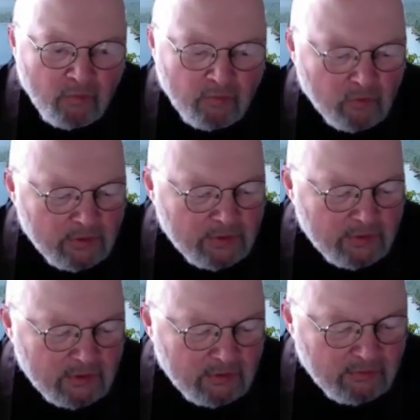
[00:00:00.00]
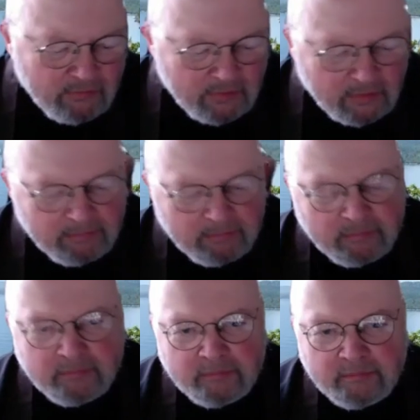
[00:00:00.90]
So this is of
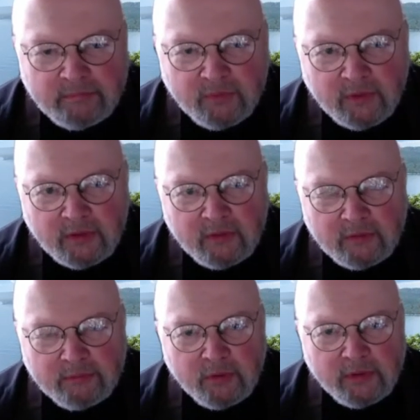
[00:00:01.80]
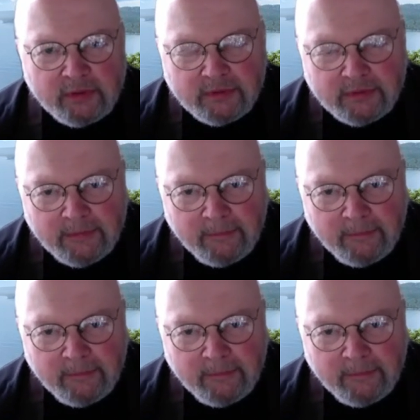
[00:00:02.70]
critical importance.